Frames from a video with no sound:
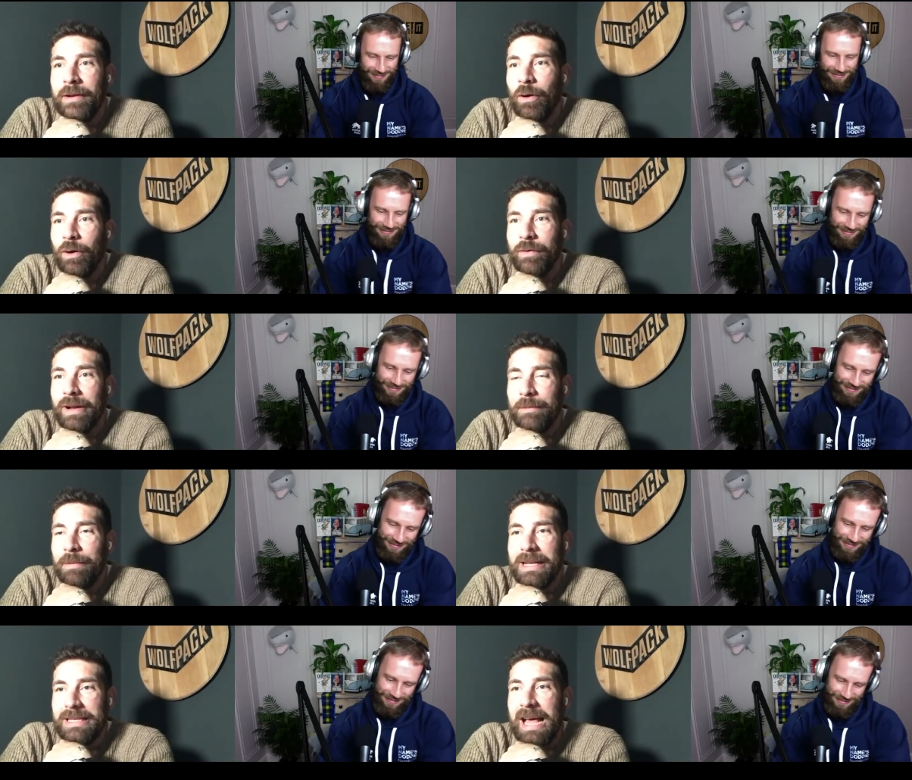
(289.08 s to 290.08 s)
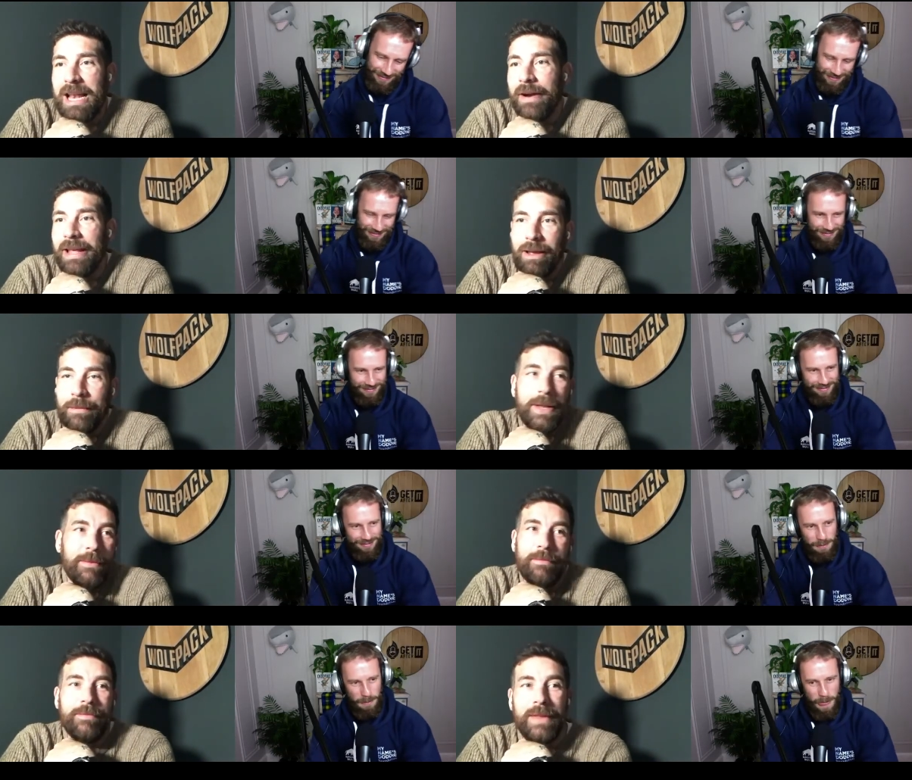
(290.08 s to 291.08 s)
Speaker 1: or you ring the police, Santa ain't
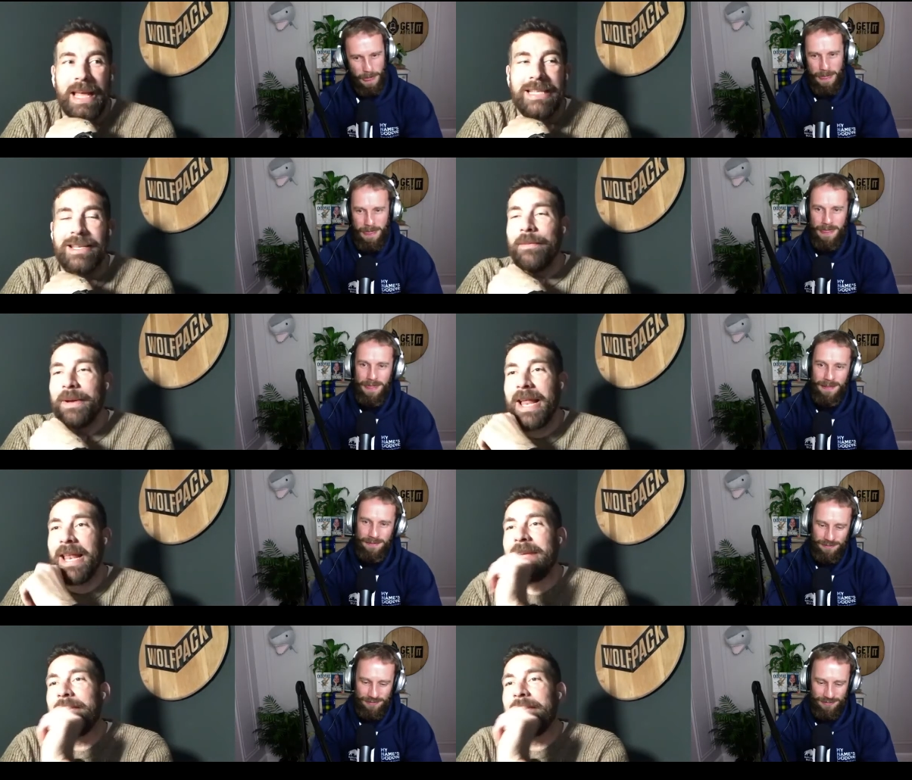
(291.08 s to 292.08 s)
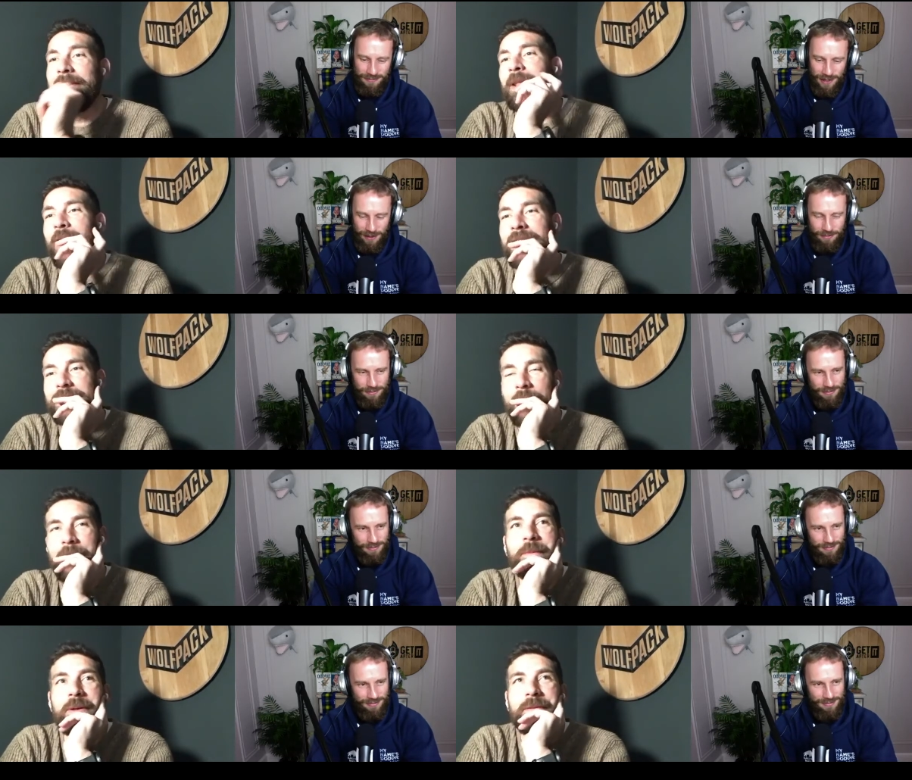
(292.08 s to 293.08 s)
coming. He's coming, isn't he? Like he's
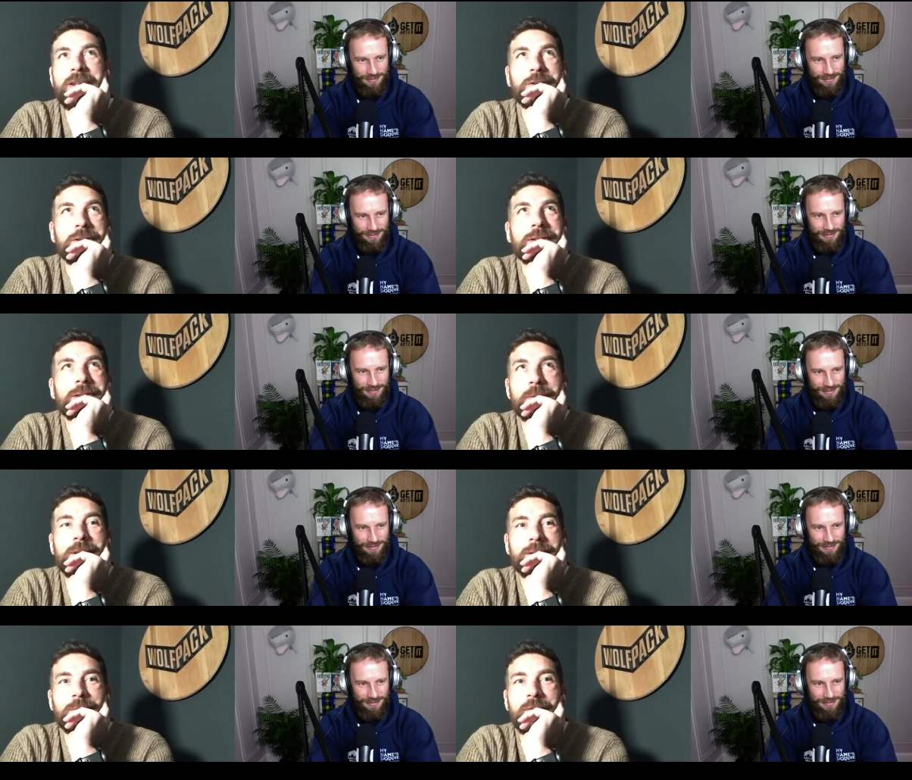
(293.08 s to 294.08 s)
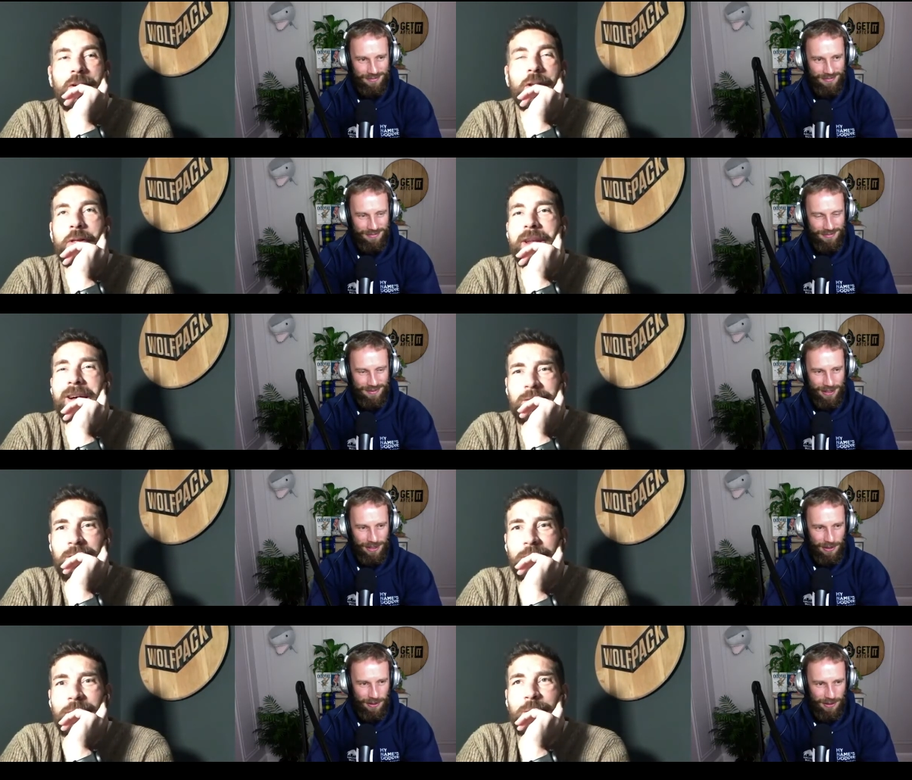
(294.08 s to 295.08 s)
coming with a vengeance because we've got nothing
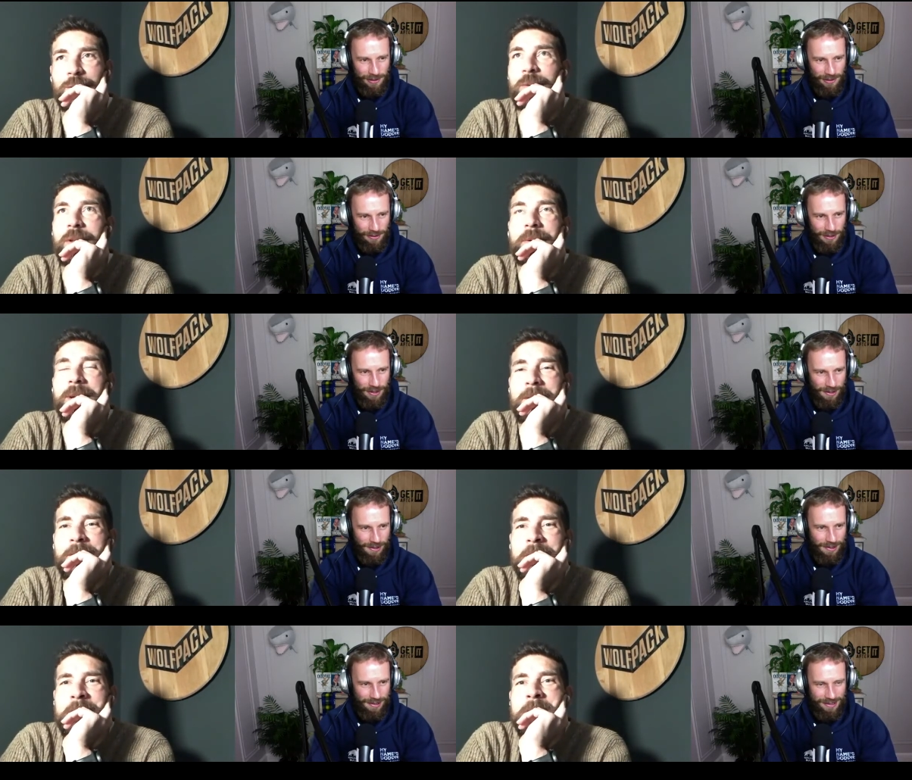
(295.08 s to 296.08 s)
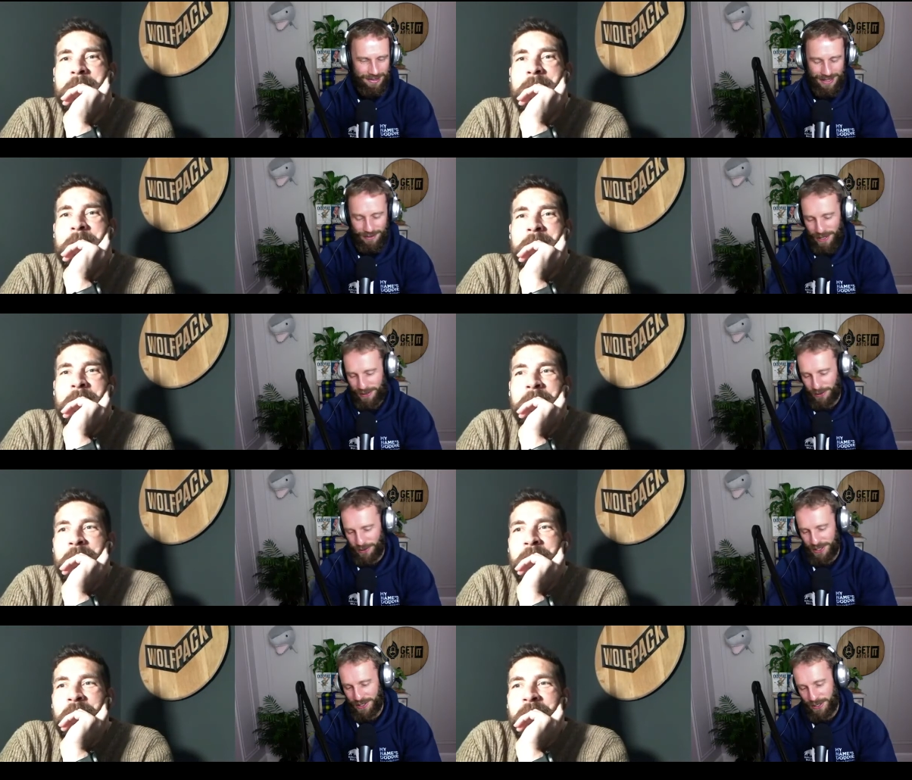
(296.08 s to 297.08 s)
else to look
Speaker 2: forward to at the minute. That's it, mate.
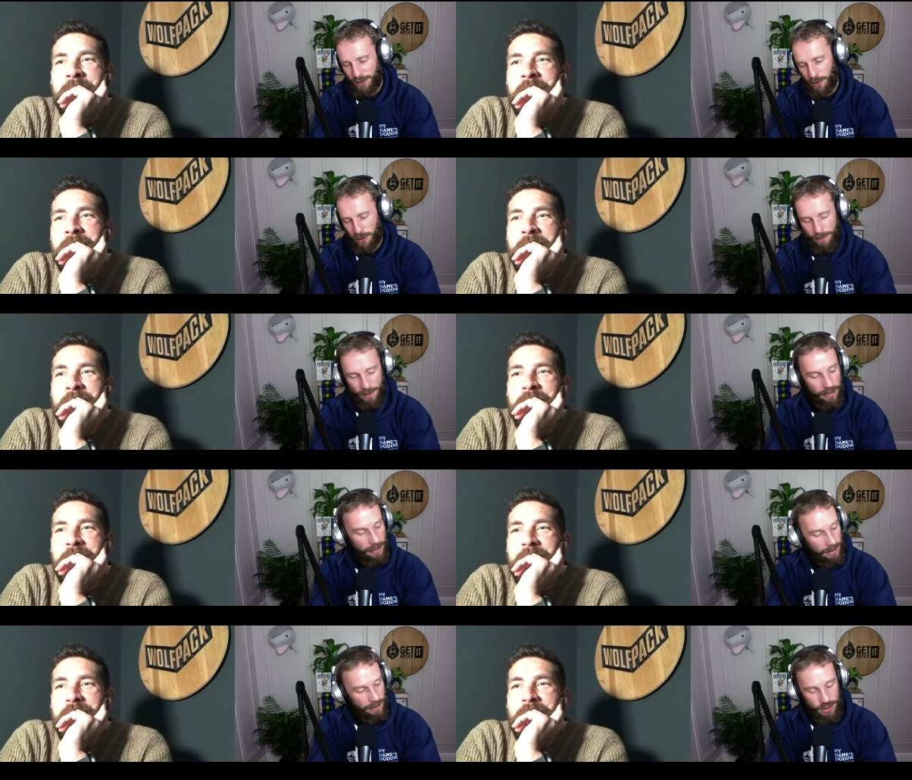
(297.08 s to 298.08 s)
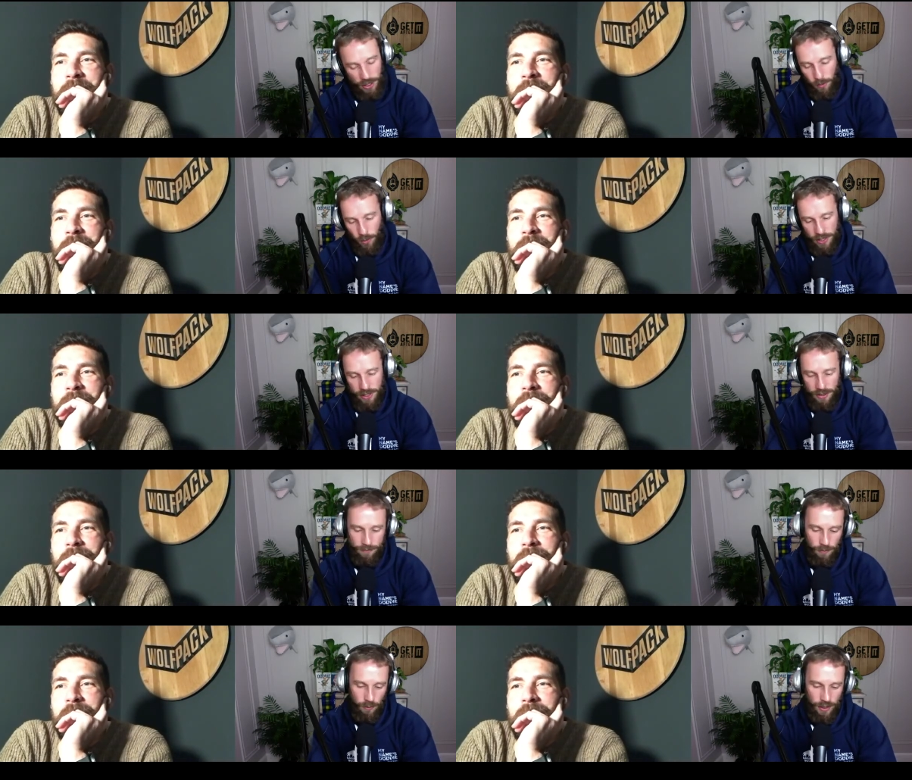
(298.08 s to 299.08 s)
Totally agree. But Jim, we're
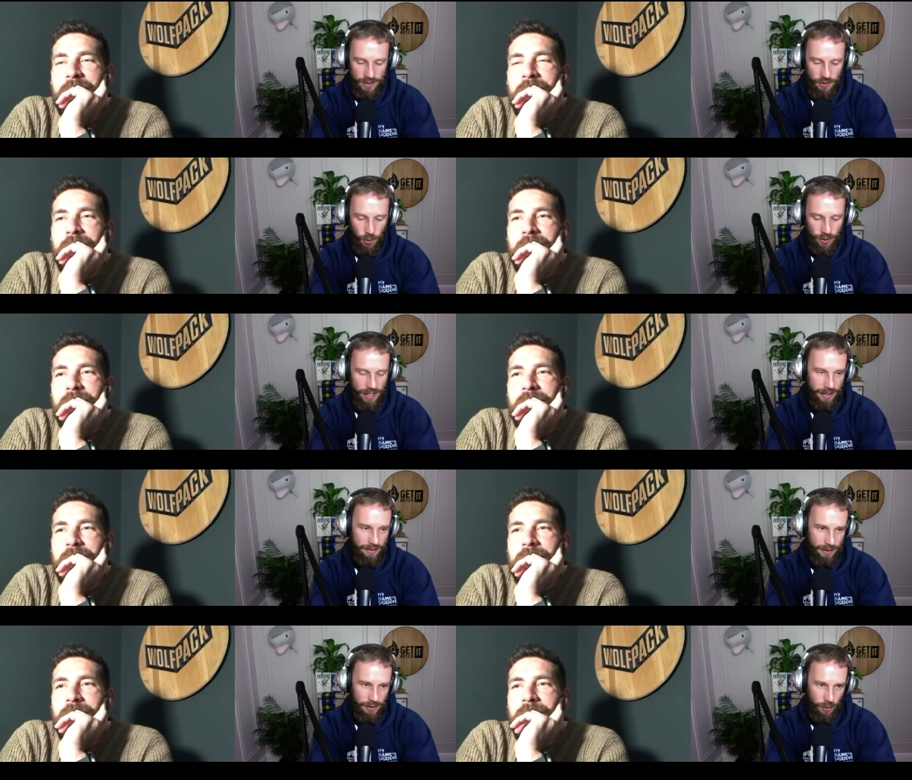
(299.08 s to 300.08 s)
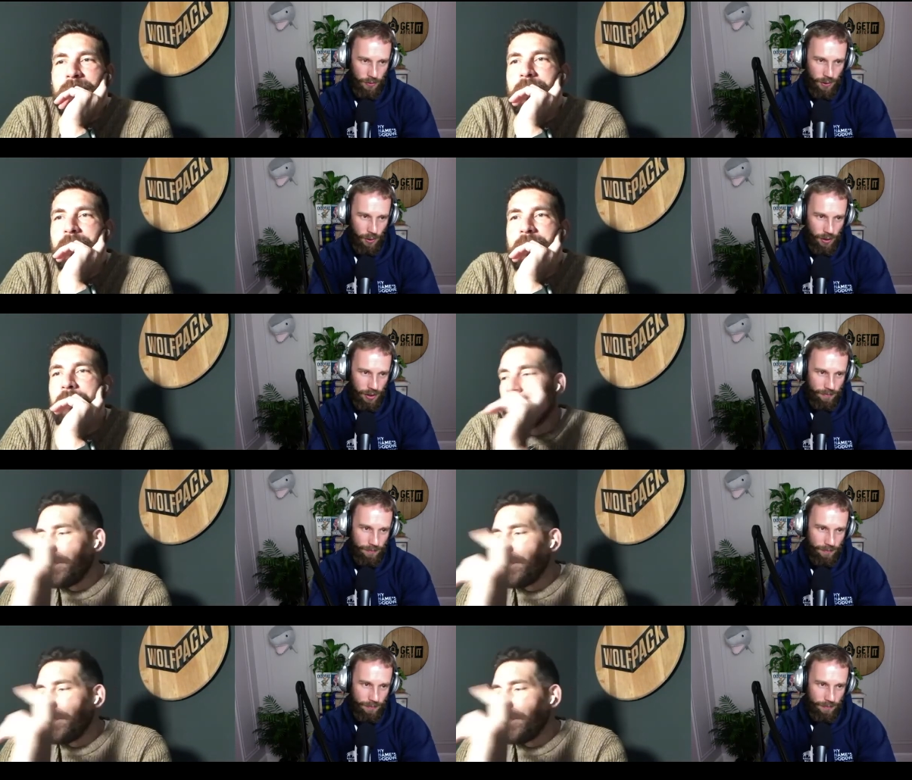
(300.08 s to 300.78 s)
here. It's Doddie Aid. It's round the corner.